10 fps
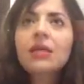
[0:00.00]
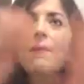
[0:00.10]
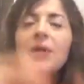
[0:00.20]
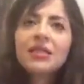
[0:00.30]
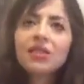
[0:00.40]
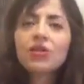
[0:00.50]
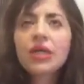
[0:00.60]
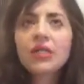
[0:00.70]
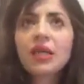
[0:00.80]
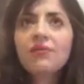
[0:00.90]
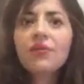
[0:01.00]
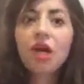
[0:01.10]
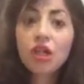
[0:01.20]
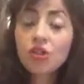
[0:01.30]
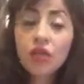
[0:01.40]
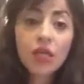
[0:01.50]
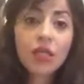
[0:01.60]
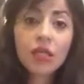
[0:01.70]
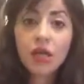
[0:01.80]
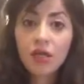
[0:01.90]
The best grades that we got
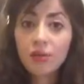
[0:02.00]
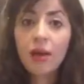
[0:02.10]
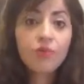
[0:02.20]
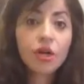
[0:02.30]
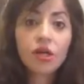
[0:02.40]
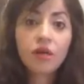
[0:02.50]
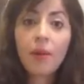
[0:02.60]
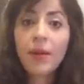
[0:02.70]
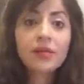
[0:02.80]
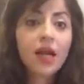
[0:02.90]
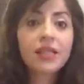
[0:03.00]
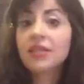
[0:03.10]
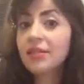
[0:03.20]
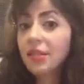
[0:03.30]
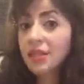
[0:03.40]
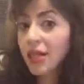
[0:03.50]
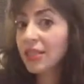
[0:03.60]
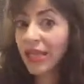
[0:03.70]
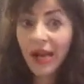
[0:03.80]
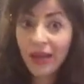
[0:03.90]
together, like I'm talking about 96,
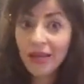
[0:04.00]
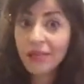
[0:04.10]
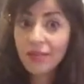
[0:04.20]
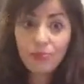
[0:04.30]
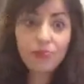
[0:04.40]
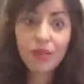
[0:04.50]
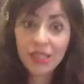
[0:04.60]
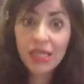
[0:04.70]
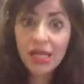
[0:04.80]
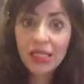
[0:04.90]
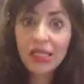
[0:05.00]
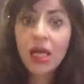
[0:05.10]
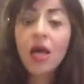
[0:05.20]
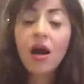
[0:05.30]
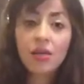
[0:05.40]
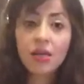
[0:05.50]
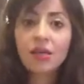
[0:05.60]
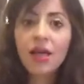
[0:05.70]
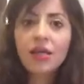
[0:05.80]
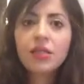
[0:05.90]
98% on the
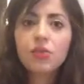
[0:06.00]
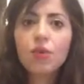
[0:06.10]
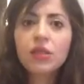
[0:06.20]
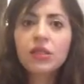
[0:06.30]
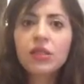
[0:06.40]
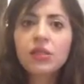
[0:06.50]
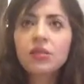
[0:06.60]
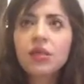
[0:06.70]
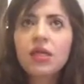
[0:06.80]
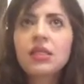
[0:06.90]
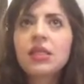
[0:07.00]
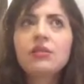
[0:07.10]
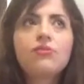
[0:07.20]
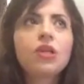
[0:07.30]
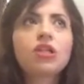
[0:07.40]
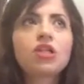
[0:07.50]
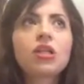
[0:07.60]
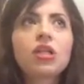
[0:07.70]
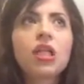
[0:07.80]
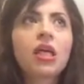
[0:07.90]
test, was the test that we
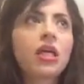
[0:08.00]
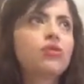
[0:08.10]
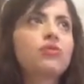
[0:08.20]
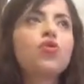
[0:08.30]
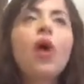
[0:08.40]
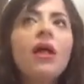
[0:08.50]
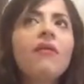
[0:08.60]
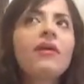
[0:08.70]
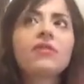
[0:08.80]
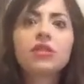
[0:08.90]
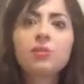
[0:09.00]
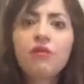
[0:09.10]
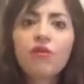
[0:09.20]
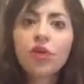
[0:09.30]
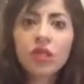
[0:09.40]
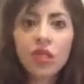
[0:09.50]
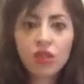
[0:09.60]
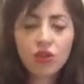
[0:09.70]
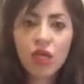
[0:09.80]
studied like 12 hours before the test